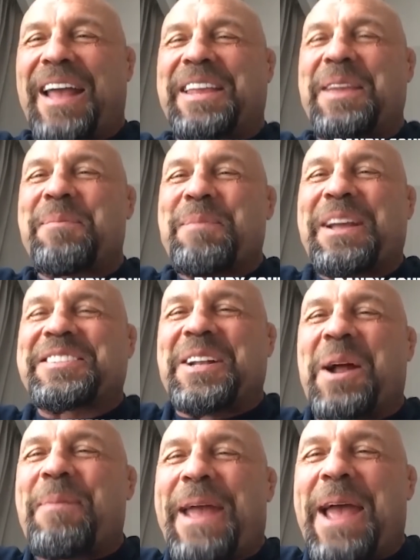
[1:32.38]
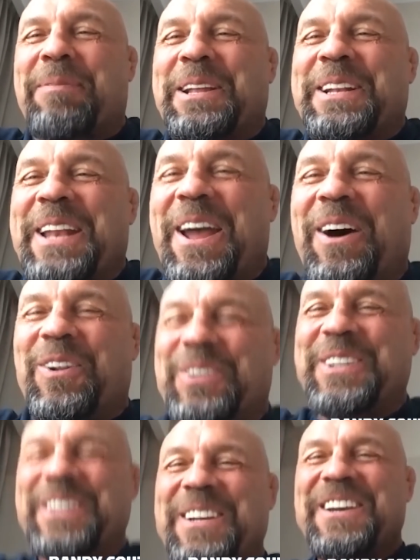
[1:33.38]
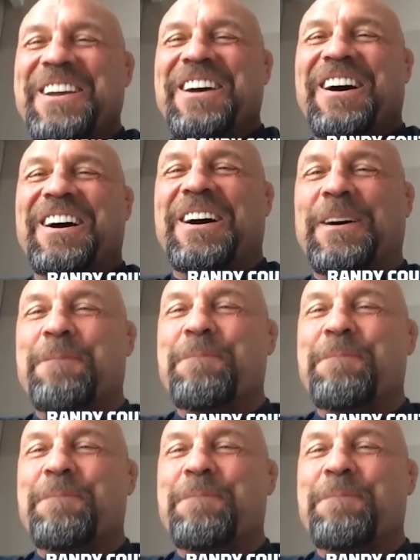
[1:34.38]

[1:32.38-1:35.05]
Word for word: I keep mixing up Hamlet and Held. Uh,